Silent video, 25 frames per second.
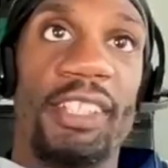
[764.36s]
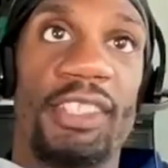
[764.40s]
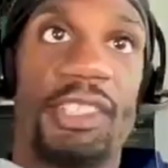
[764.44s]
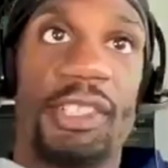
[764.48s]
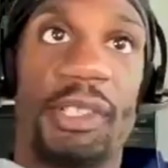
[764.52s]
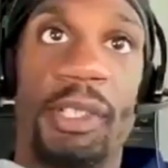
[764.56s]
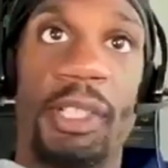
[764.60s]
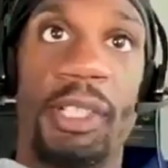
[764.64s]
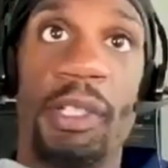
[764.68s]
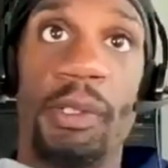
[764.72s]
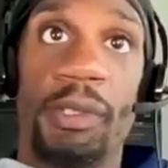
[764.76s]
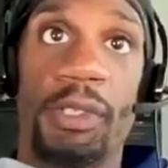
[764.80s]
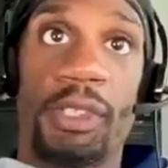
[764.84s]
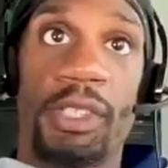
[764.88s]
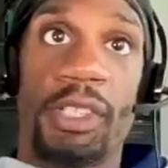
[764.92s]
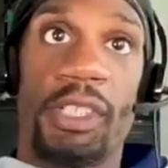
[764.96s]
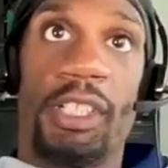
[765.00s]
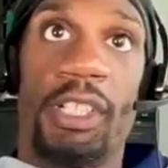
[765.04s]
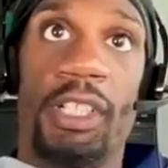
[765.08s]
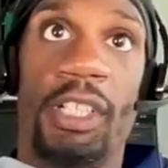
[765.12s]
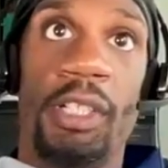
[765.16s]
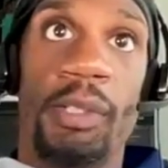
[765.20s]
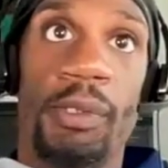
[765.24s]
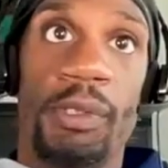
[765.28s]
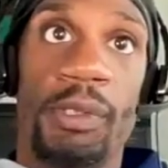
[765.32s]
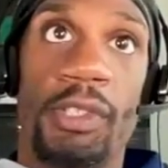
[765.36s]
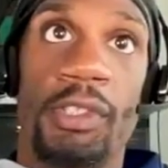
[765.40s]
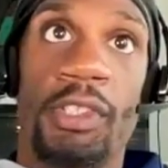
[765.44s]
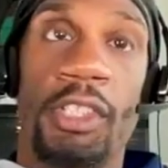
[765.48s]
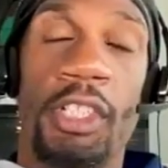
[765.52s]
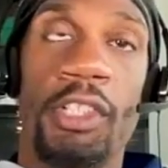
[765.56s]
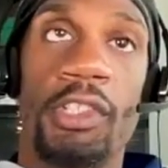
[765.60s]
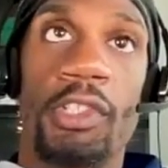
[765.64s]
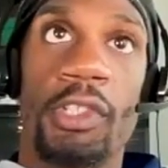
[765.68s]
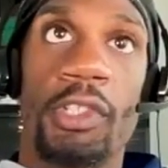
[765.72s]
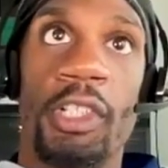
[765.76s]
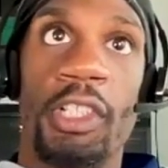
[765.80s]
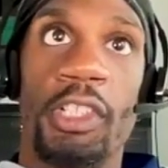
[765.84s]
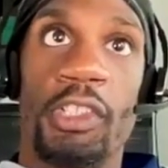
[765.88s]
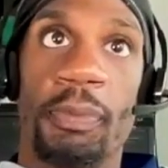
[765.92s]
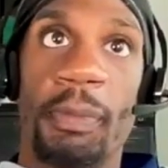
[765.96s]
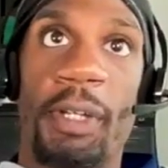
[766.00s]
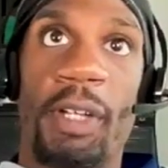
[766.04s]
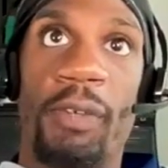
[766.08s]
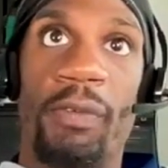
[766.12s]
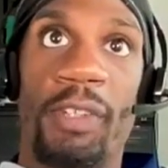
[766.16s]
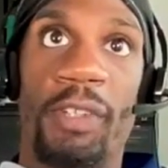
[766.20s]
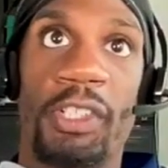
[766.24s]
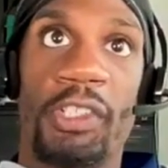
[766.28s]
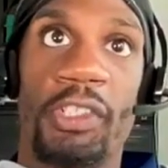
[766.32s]
so he was a teacher. He was
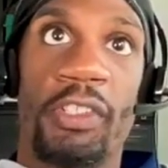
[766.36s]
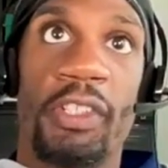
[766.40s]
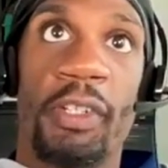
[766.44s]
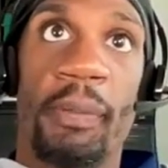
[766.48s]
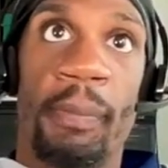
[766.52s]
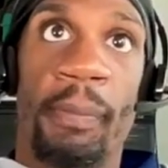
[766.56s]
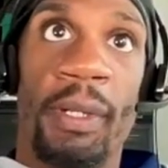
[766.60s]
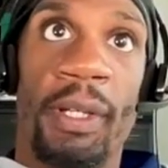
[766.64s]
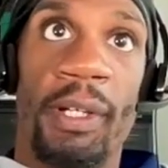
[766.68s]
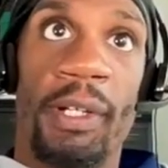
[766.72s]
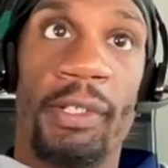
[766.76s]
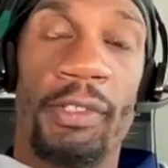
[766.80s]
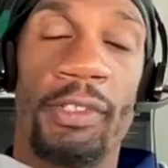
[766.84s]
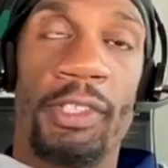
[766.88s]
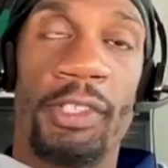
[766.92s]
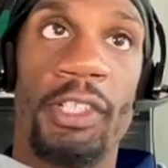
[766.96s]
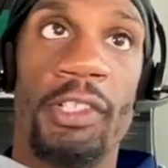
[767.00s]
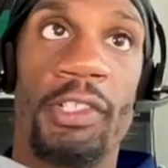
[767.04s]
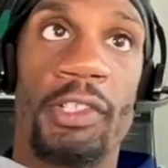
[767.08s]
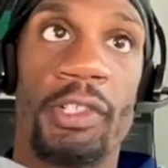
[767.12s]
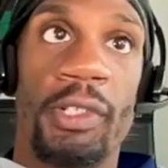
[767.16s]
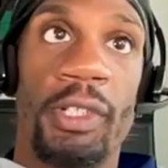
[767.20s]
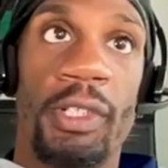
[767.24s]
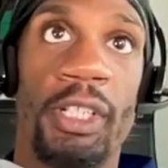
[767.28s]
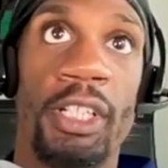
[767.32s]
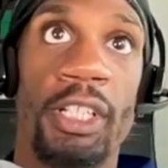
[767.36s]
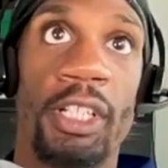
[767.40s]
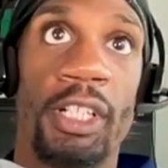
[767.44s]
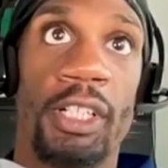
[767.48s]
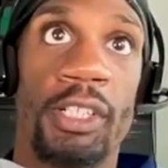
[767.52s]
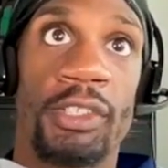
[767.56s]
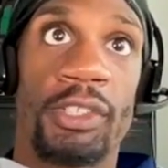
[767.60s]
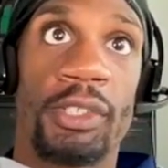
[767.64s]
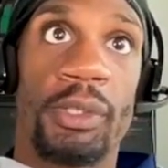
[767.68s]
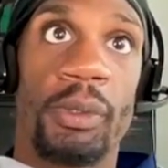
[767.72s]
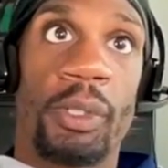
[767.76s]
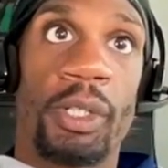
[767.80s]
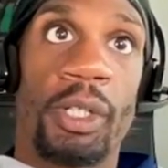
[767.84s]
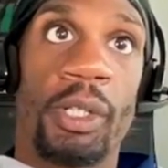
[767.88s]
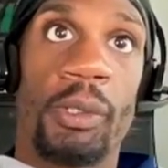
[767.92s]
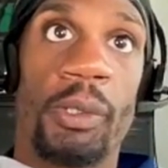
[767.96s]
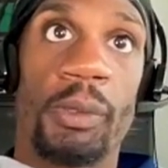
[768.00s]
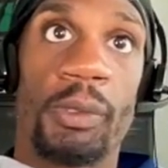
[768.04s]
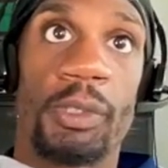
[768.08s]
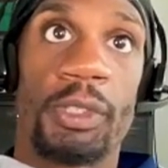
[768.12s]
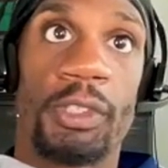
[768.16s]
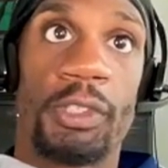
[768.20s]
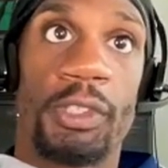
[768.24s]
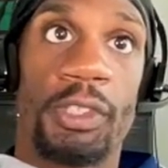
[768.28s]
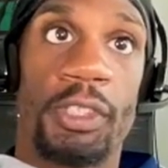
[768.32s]
my visually impaired teacher, and he also
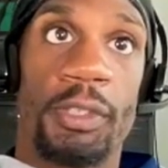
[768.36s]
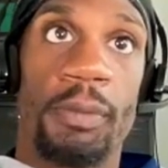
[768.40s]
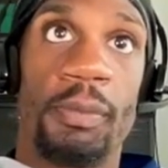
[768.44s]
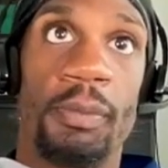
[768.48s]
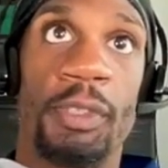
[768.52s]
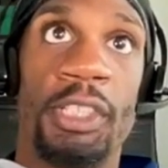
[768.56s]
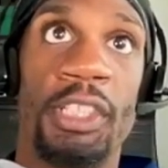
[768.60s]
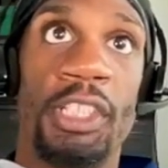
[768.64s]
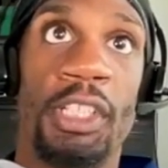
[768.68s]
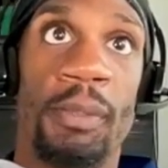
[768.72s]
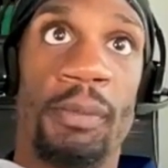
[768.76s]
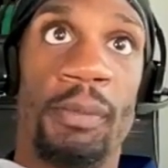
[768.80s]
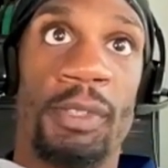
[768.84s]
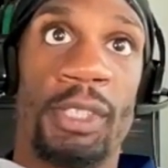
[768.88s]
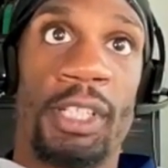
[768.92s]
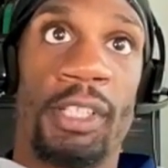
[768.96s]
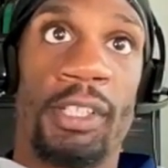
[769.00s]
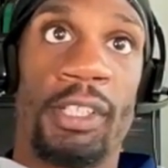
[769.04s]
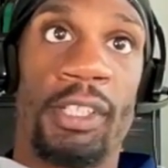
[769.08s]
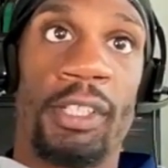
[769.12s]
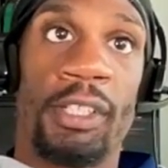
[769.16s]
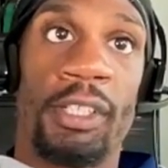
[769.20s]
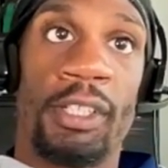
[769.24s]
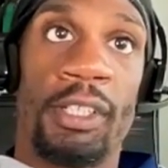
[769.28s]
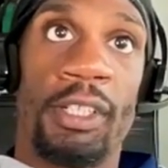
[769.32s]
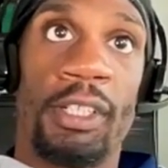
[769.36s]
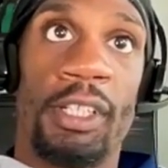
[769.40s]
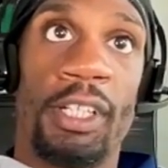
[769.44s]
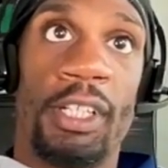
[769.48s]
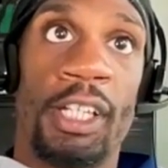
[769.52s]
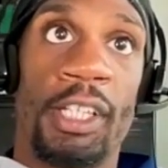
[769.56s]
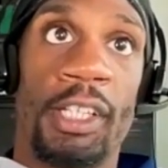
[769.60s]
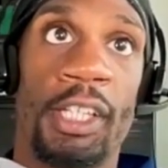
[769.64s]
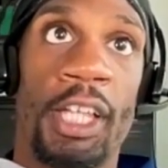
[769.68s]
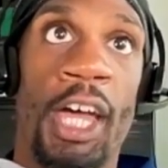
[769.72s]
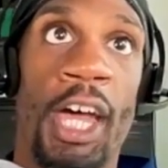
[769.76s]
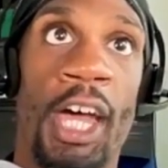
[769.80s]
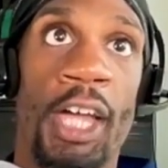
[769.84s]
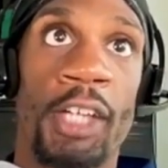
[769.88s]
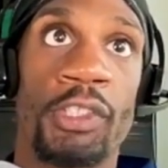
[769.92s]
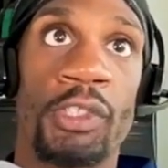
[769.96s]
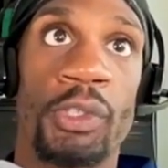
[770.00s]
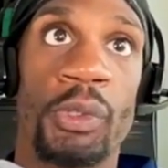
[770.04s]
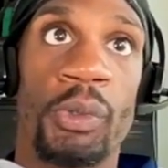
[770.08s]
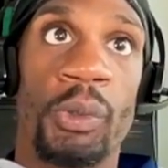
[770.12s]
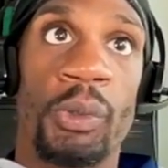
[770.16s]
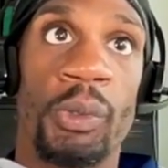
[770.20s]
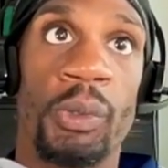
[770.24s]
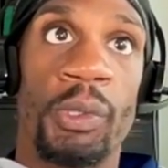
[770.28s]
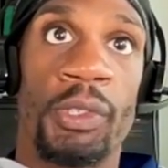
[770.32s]
coached some teams at the high
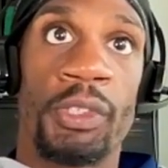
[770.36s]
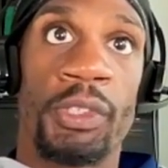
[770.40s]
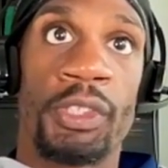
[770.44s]
school.